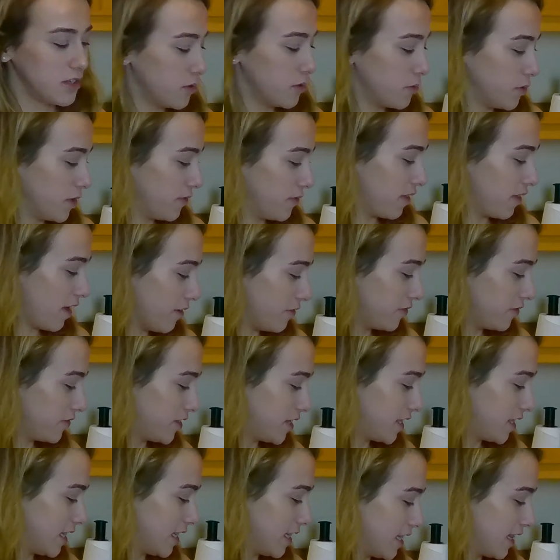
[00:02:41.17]
so we've
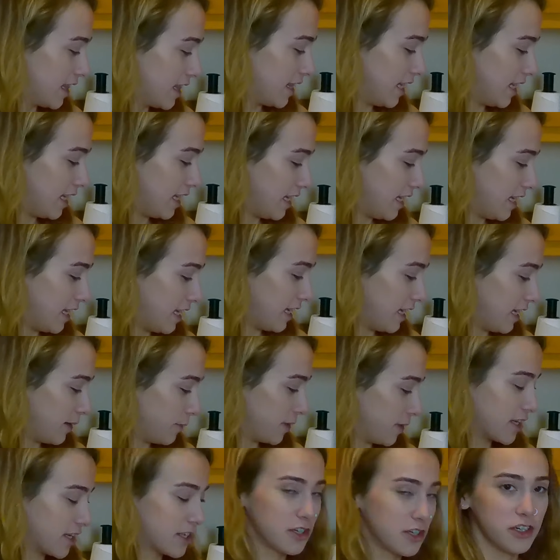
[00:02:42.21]
left
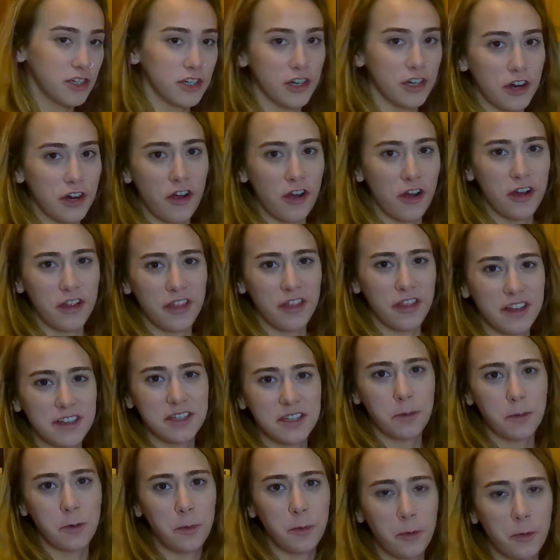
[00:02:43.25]
the mixture on the
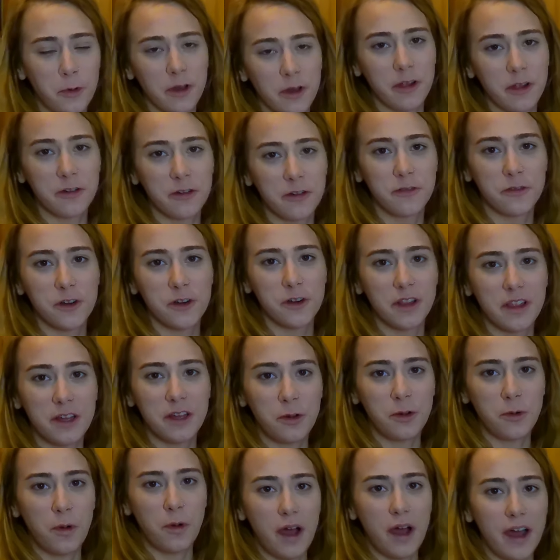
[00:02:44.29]
double boiler for a
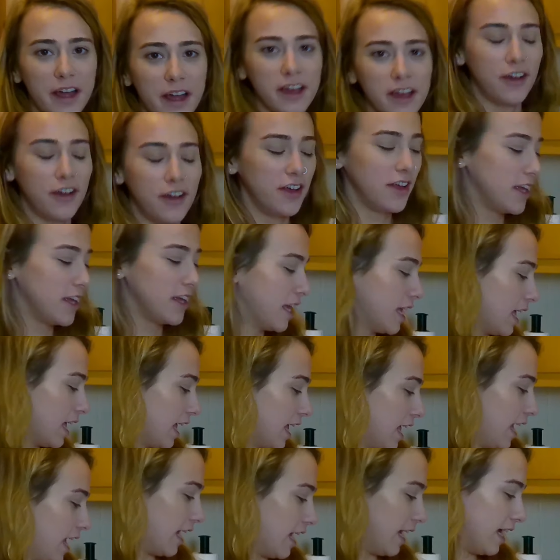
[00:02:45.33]
little while.
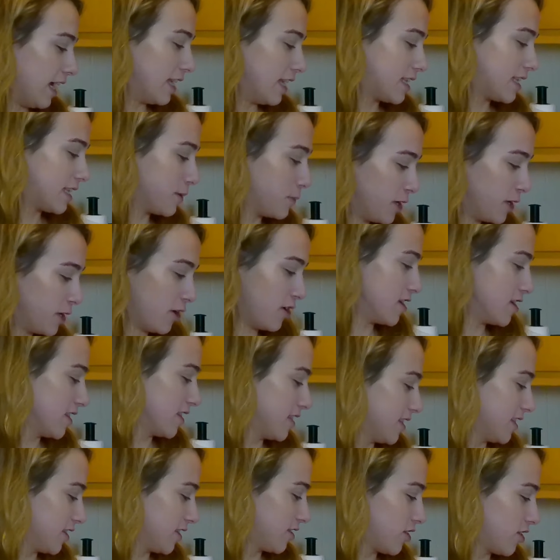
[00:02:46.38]
To be
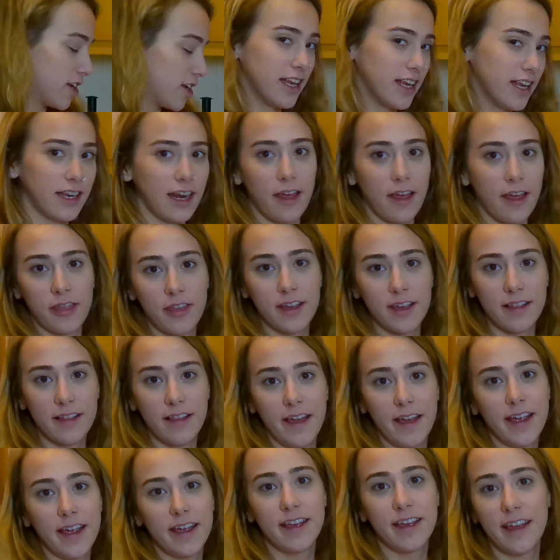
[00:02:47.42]
honest, it's looking nothing
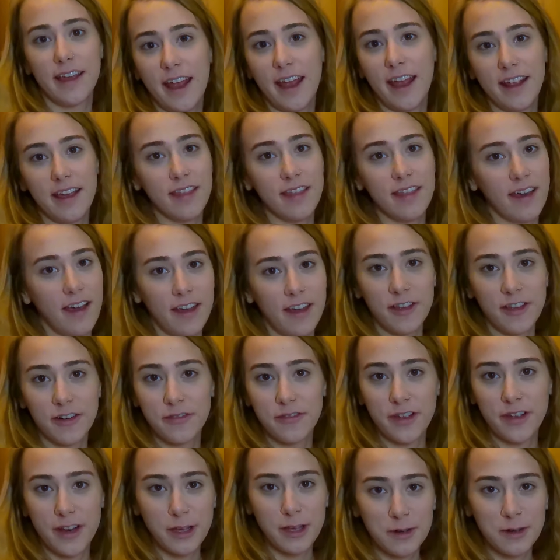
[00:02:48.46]
like any of the
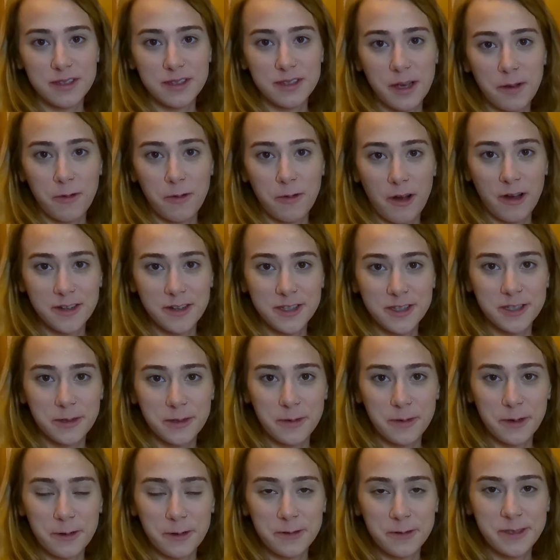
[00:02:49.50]
other videos I watched
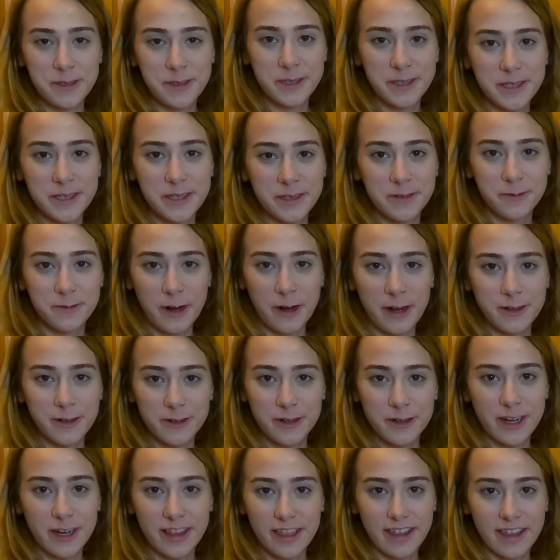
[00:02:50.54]
about
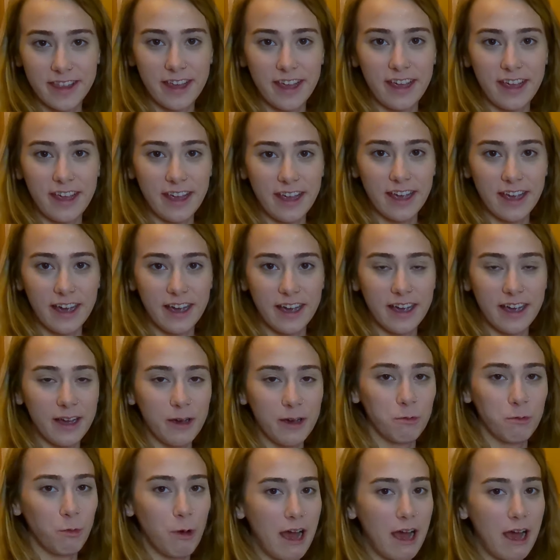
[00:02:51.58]
rendering the
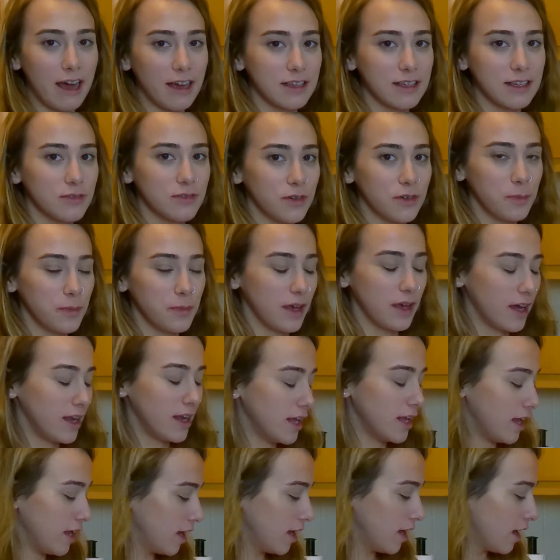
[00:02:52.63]
wax from the
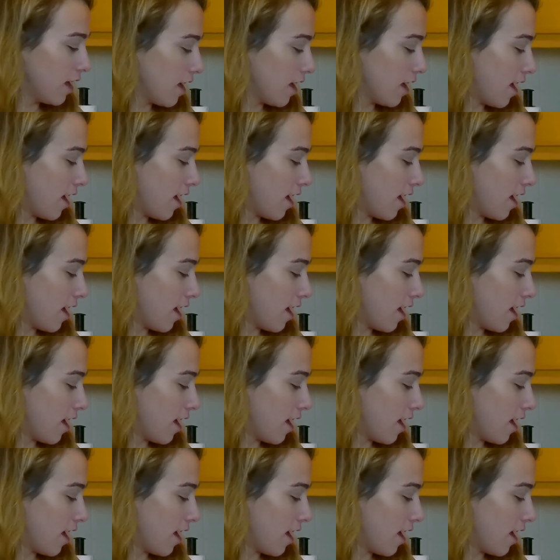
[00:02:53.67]
honey.